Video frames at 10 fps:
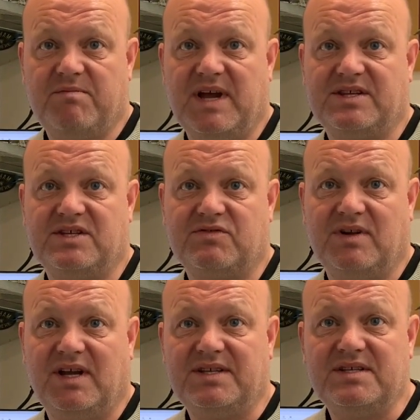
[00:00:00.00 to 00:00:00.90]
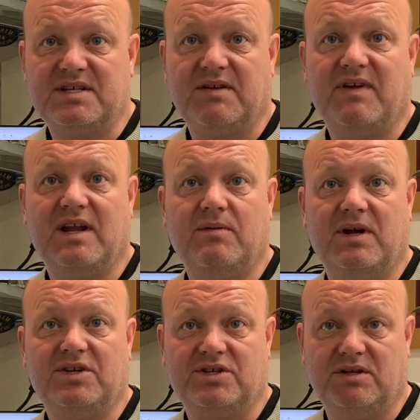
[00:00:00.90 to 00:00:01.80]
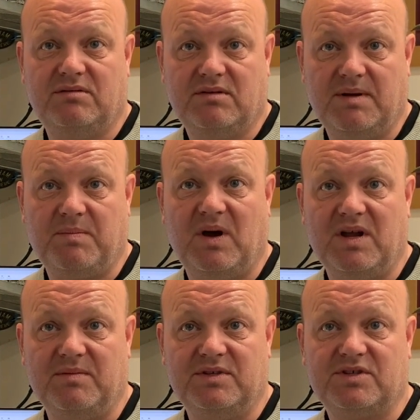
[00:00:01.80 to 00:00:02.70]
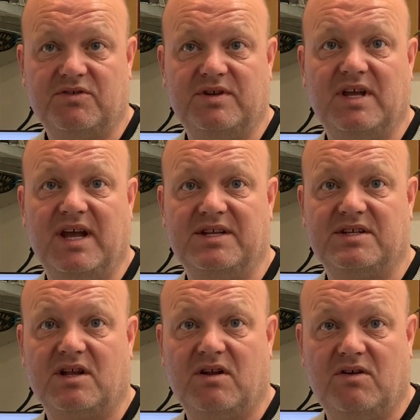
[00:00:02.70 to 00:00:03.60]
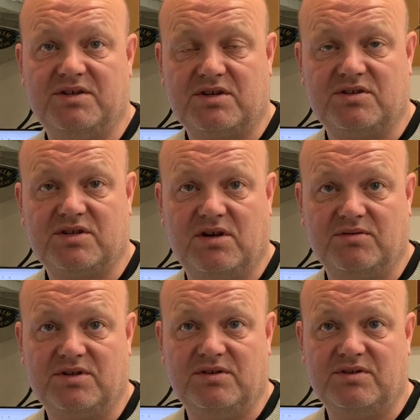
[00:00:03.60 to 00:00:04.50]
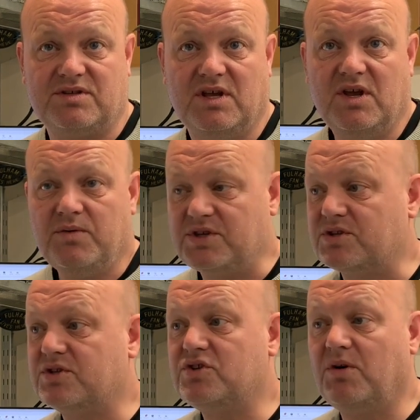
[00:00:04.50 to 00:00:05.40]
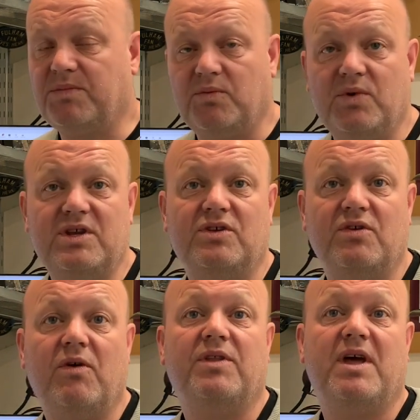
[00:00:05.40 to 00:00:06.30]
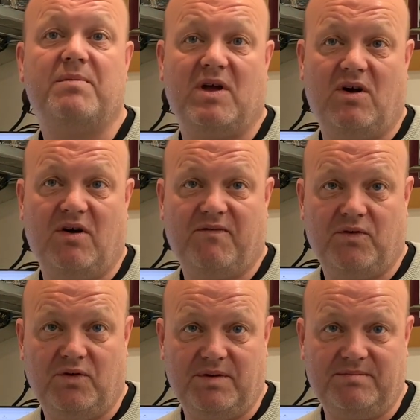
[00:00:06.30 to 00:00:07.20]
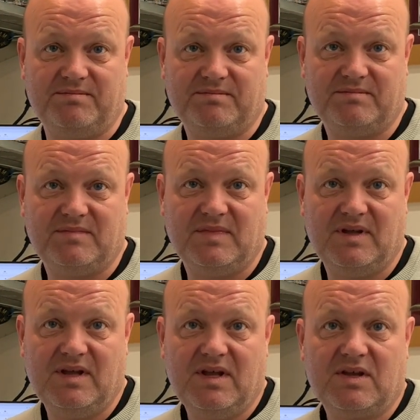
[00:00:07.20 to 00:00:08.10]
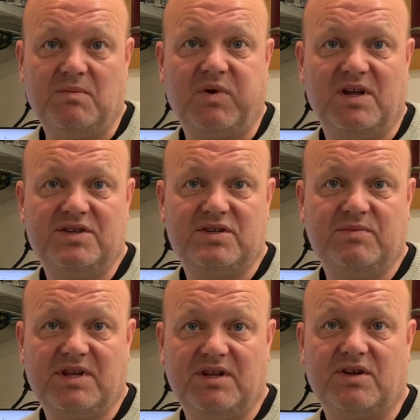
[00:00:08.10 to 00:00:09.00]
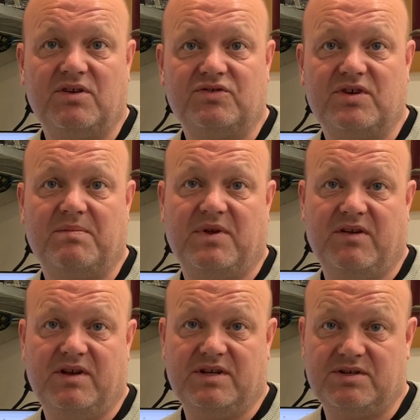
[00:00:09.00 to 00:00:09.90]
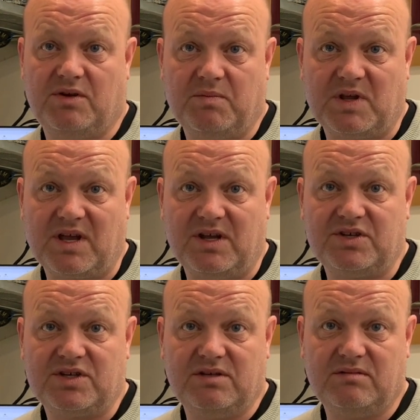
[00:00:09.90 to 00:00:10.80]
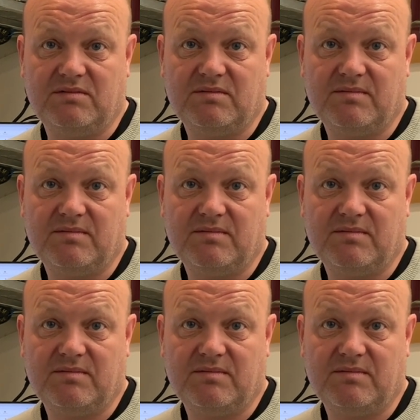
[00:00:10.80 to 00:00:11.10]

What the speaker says: matters relating to the valuation and payments are in the hands of the client's consultants, which is a job that we do on their behalf for them. Completion within the contract period is an obligation,